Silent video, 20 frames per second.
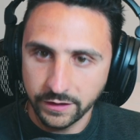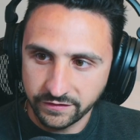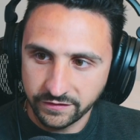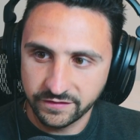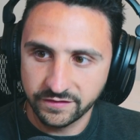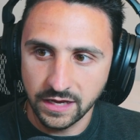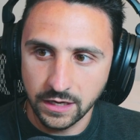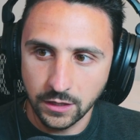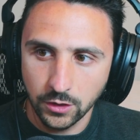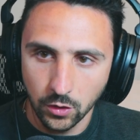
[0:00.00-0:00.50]

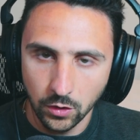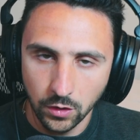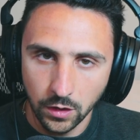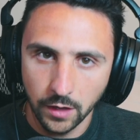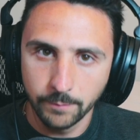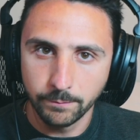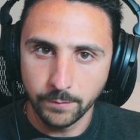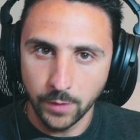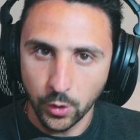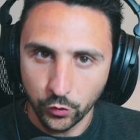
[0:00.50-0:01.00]

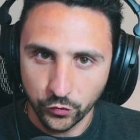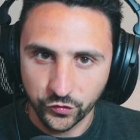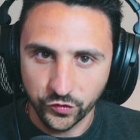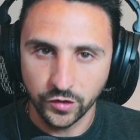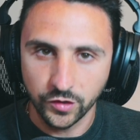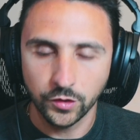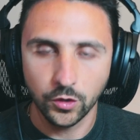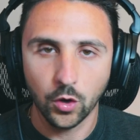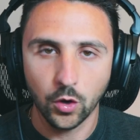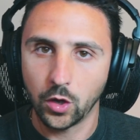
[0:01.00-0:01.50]
single
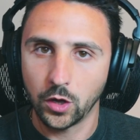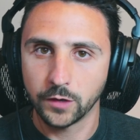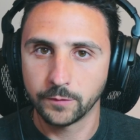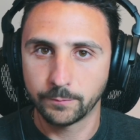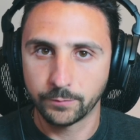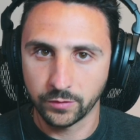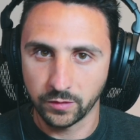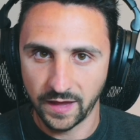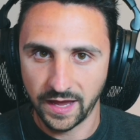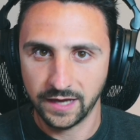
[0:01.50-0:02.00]
emotion on
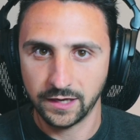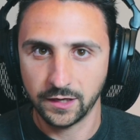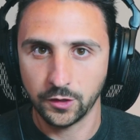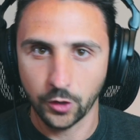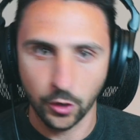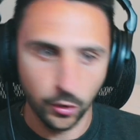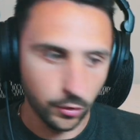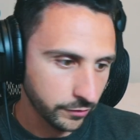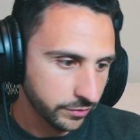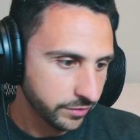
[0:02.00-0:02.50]

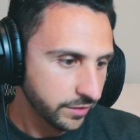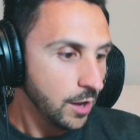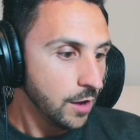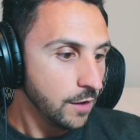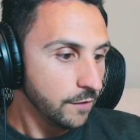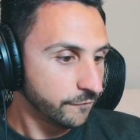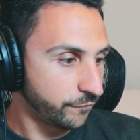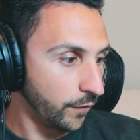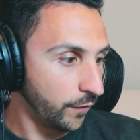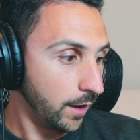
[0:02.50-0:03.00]
planet Earth.
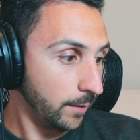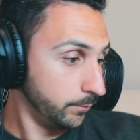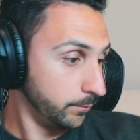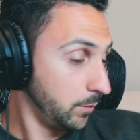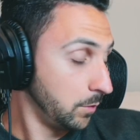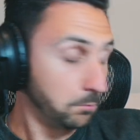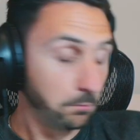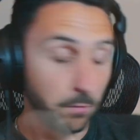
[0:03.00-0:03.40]
From